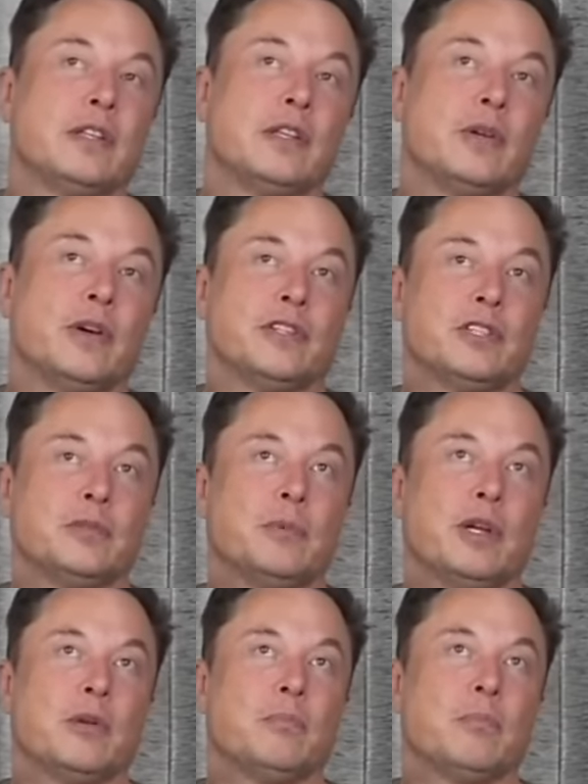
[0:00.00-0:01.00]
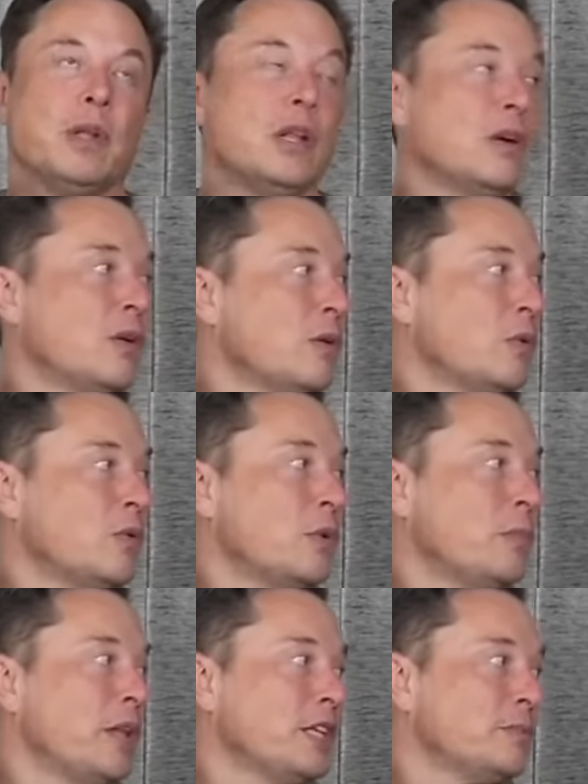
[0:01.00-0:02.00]
the U.S. has been below
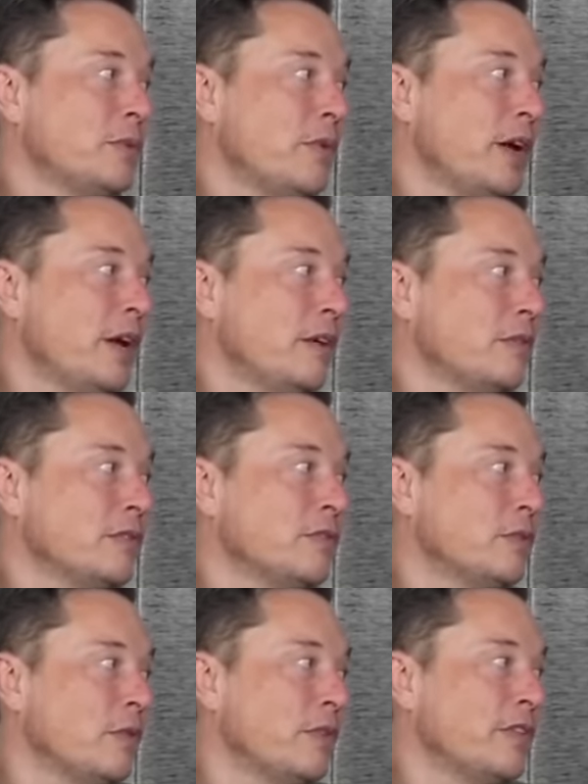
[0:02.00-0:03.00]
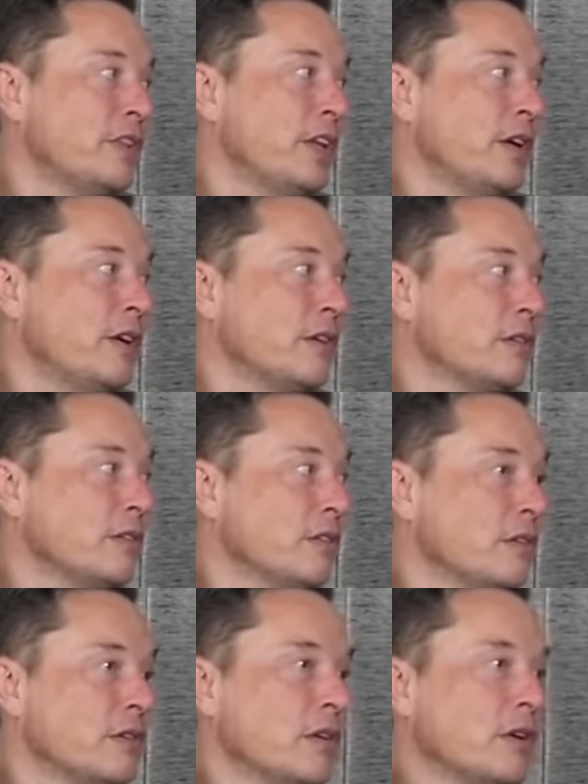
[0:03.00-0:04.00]
replacement rate for 50 years.
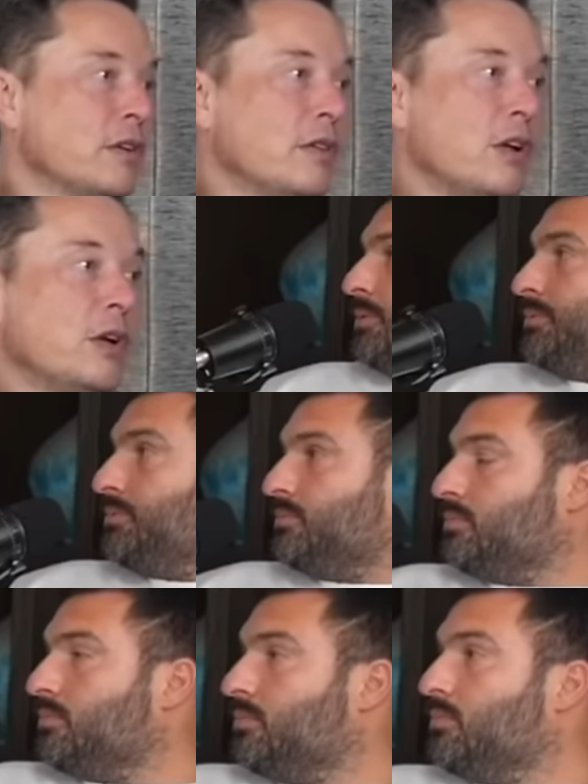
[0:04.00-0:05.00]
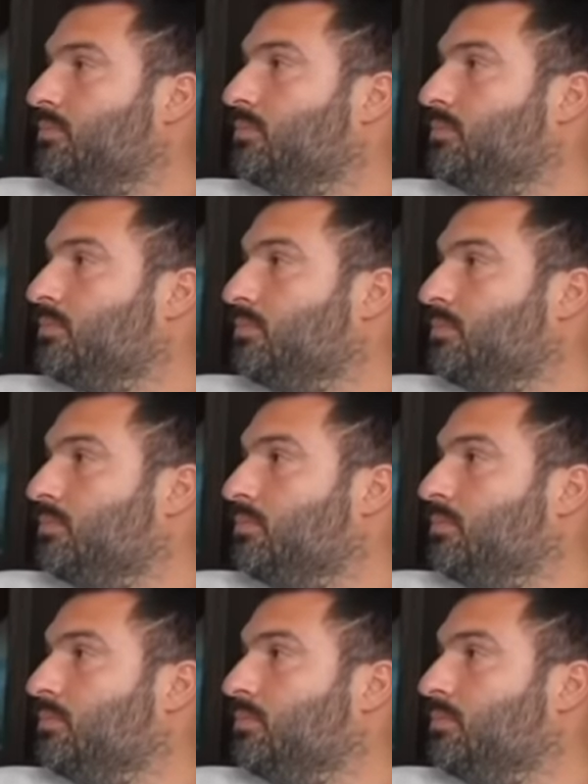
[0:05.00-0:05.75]
The only reason the population has increased